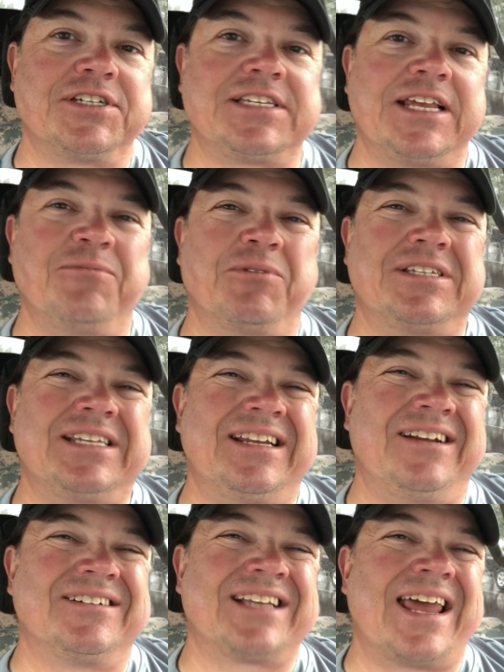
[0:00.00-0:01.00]
just seeing what's in
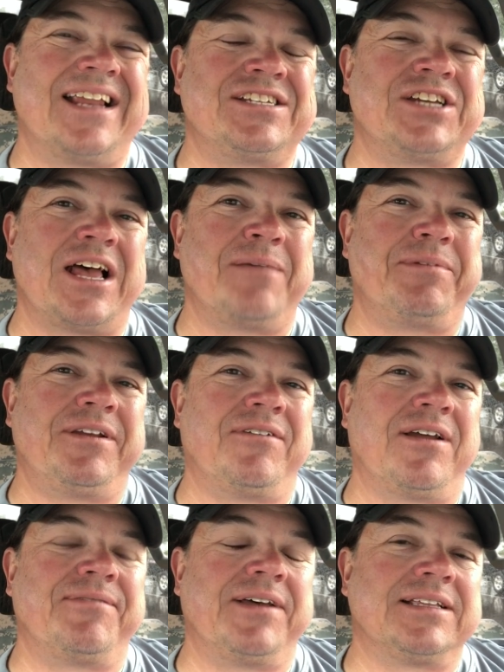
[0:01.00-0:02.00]
here. It's kind of choppy and
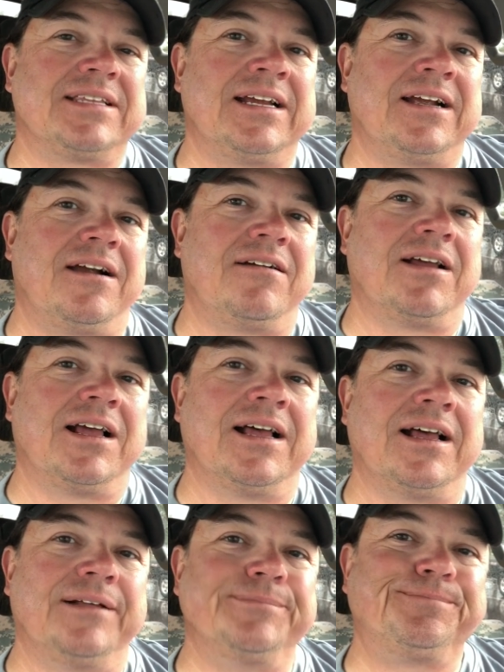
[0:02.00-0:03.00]
rough out there,
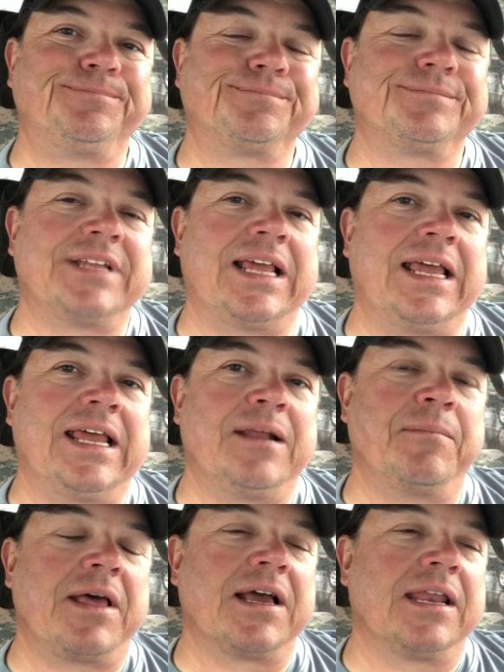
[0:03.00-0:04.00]
uh, and
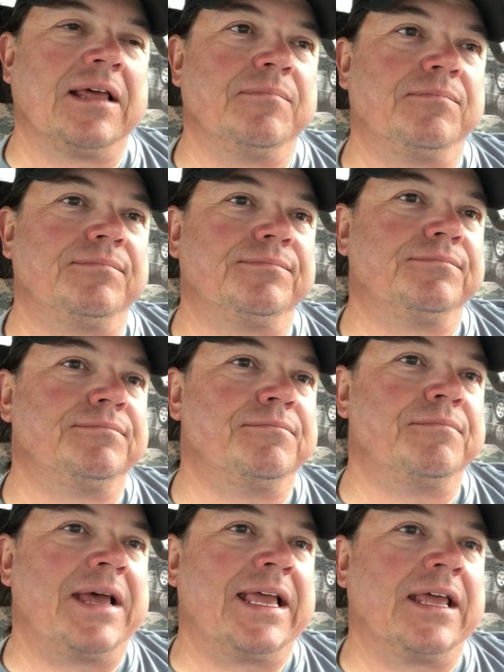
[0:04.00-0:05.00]
I'm not going to
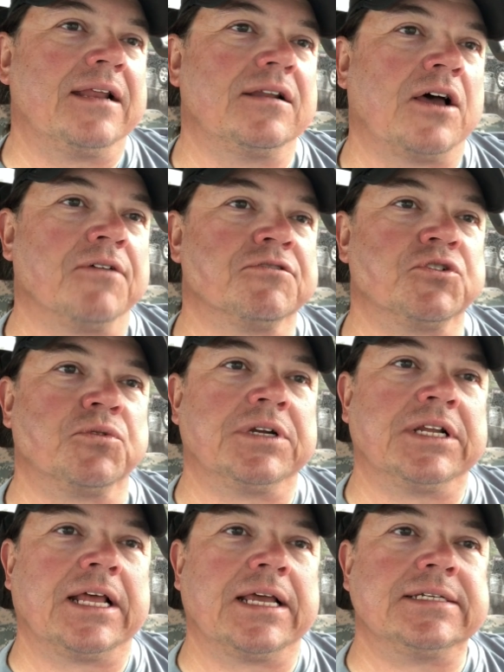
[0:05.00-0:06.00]
make it offshore
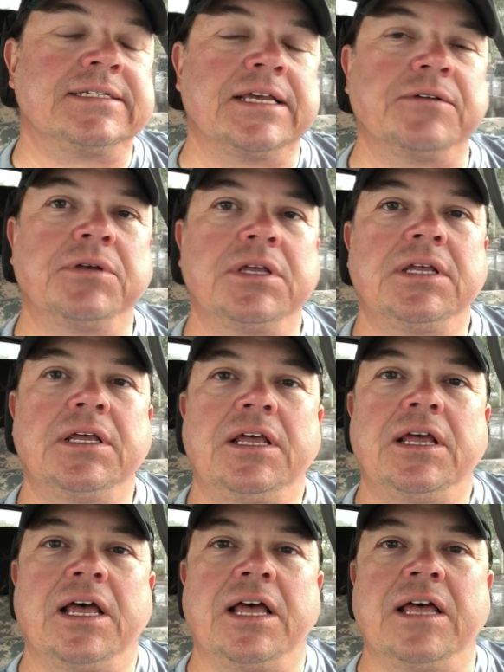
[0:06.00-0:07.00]
today. So
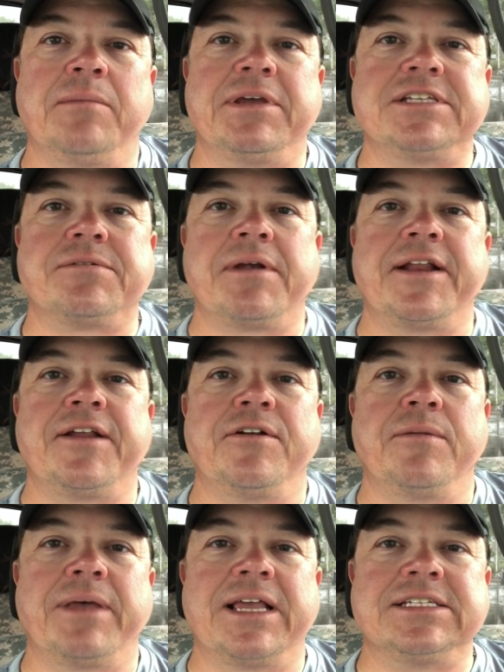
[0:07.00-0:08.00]
uh, mess around here
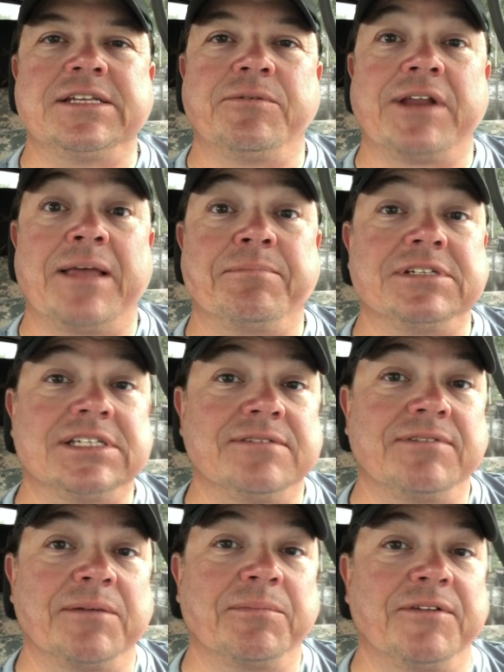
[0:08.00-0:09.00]
in the bay, see what happens, see
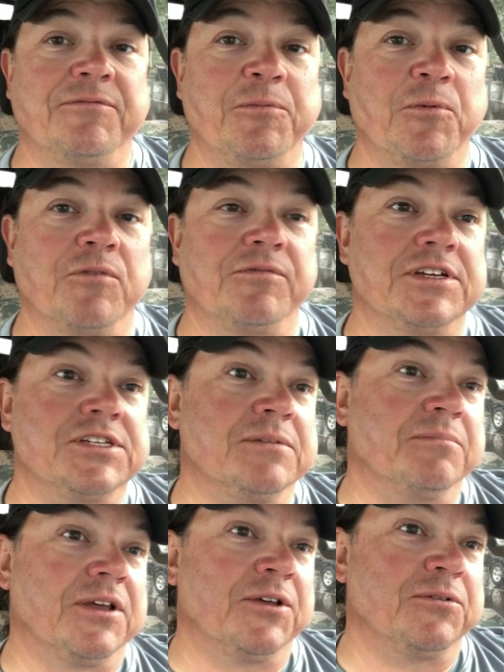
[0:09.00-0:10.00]
if I can put a few more fish
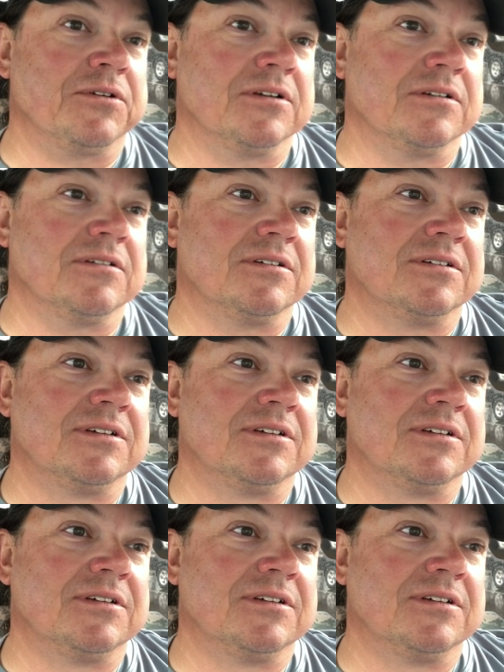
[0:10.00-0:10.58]
in the boat and